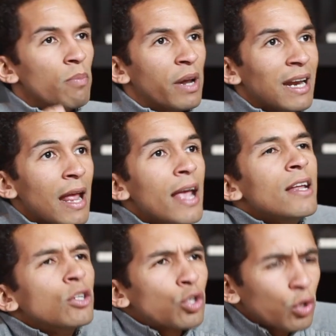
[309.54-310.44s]
but an
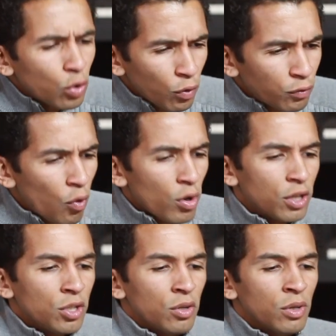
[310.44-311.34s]
internal
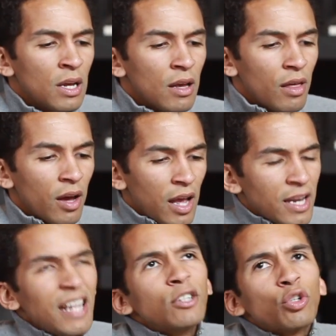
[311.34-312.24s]
fortitude, an
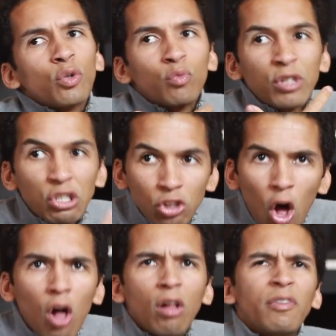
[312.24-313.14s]
internal
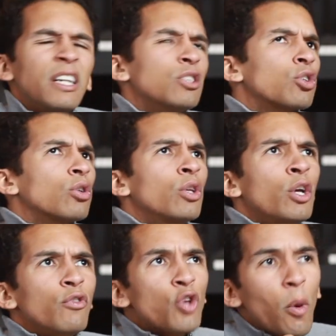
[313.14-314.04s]
resolve, an internal
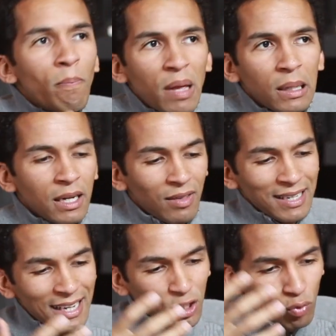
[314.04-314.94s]
nobility that
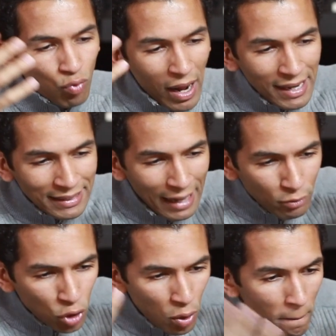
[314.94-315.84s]
gets right down
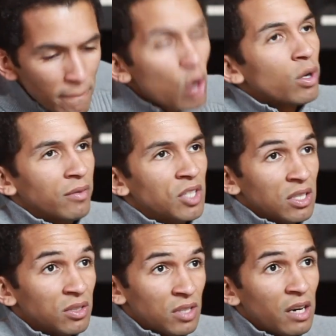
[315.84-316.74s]
to the motives
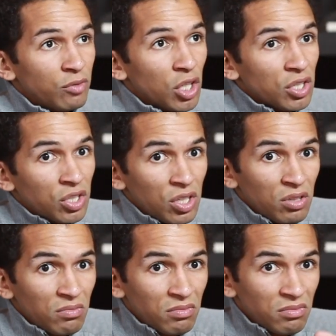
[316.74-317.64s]
instead of just
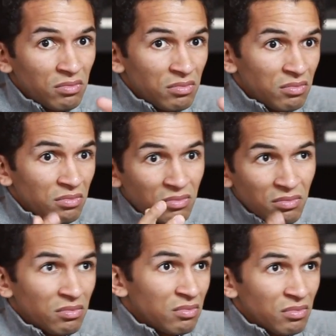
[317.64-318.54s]

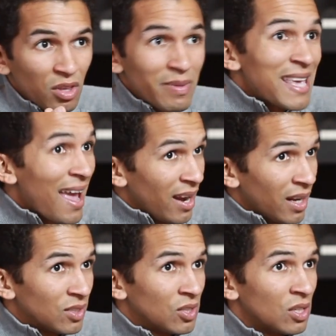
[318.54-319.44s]
the
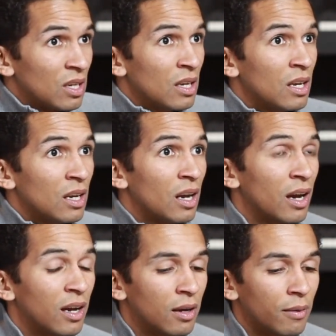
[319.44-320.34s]
mechanics
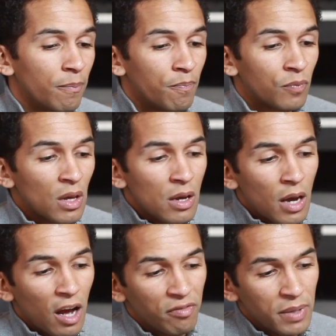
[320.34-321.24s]

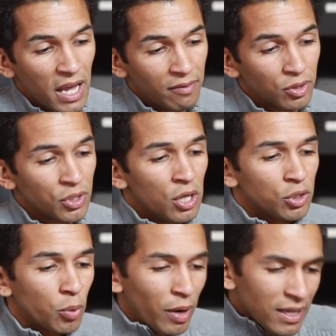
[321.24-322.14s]
of behaviors.
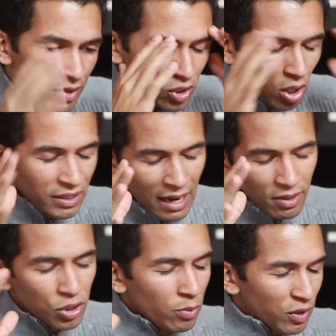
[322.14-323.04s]
So breaking this all down
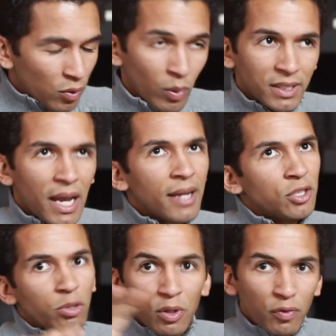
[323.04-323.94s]
is too much for one day. It's
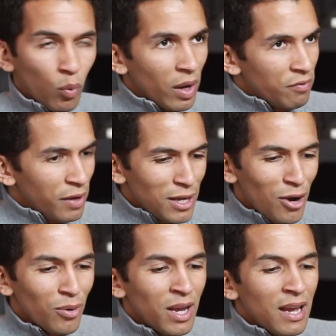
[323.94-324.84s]
too much for one video,